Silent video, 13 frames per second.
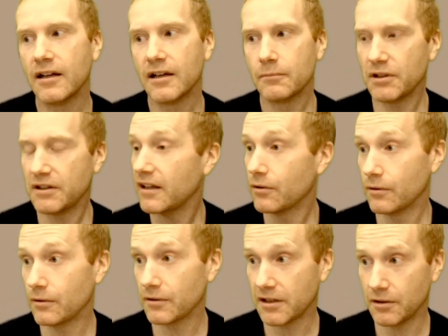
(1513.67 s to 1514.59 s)
But then
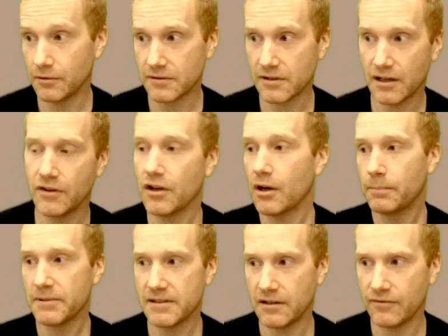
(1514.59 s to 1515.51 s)
horror can also have the
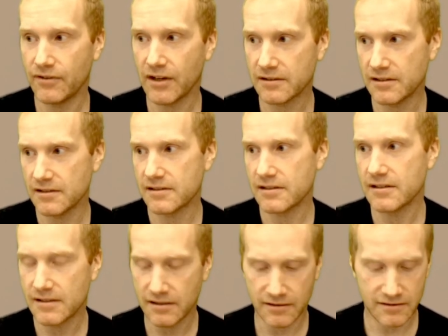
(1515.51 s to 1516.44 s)
opposite effects.
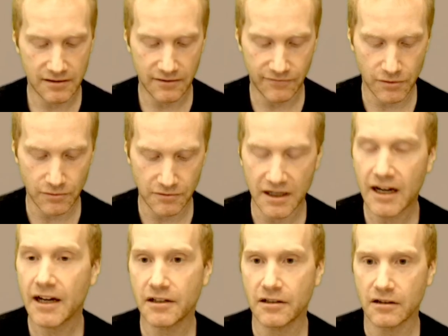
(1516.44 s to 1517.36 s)
Is just if you're
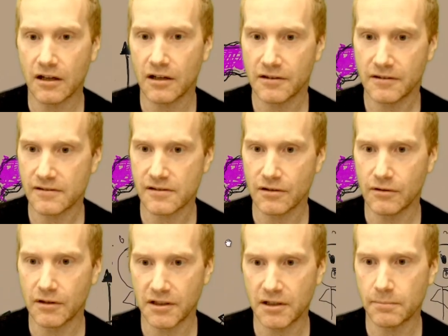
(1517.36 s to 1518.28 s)
dying a lot and so
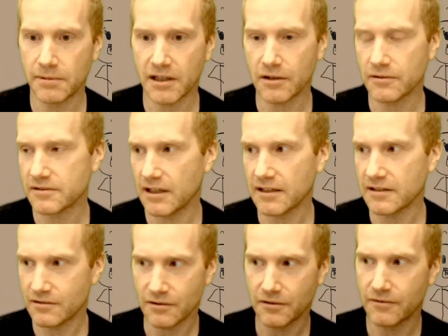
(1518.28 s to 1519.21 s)
on, then the players like
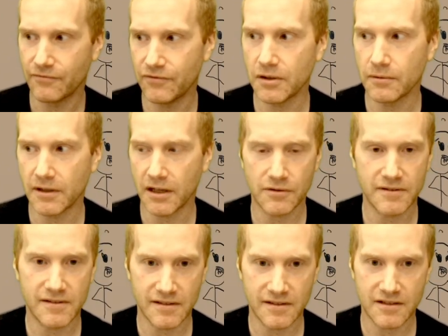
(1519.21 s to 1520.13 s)
start figuring out
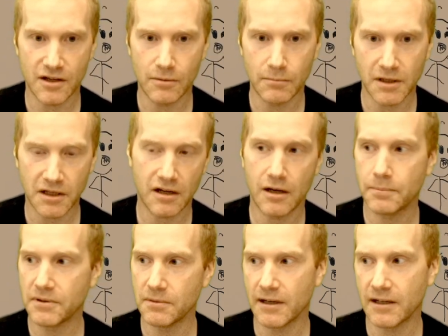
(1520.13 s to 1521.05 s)
the system and they
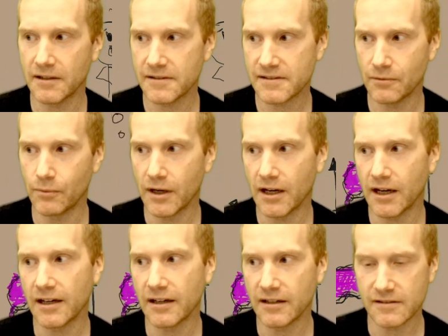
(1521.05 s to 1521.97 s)
optimize
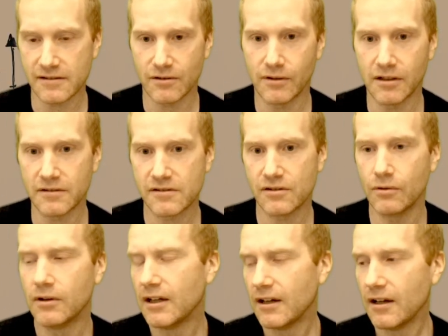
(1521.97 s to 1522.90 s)
away and so on.
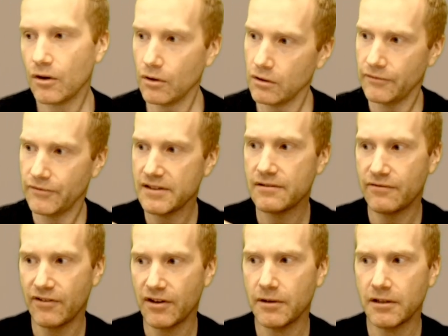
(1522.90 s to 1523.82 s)
So all of this is
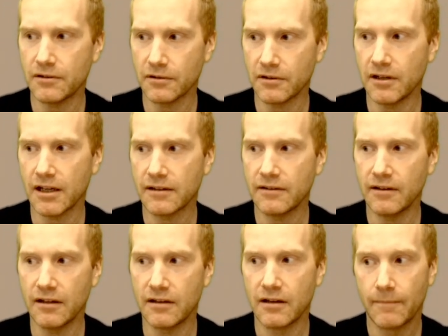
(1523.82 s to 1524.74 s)
very
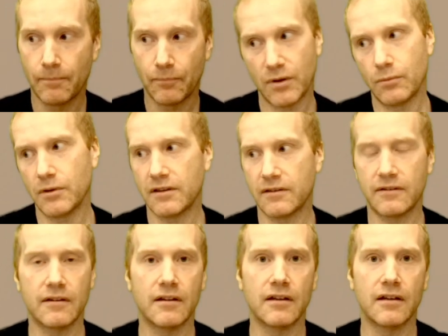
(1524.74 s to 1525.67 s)
interconnected with
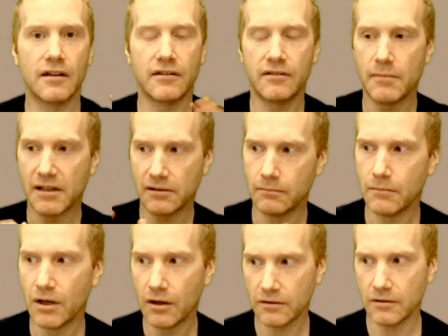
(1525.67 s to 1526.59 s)
the mental
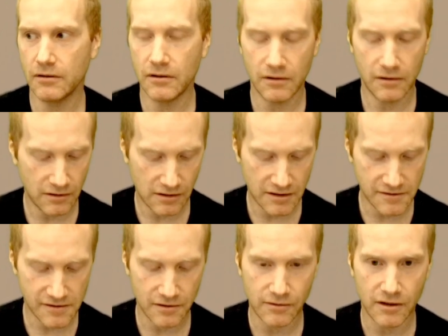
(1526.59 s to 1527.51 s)
model and
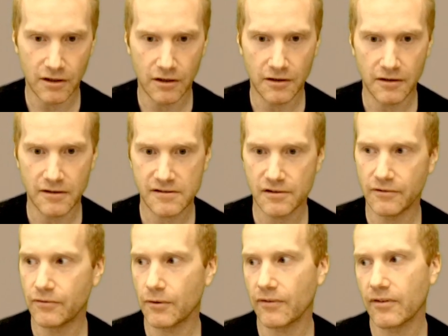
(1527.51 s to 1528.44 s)
so on and so
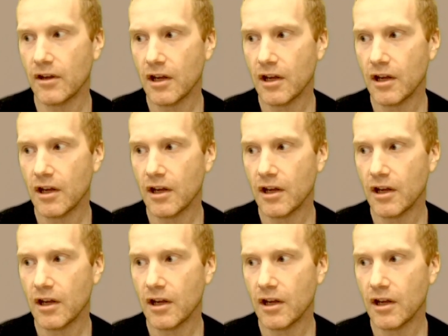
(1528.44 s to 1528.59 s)
forth.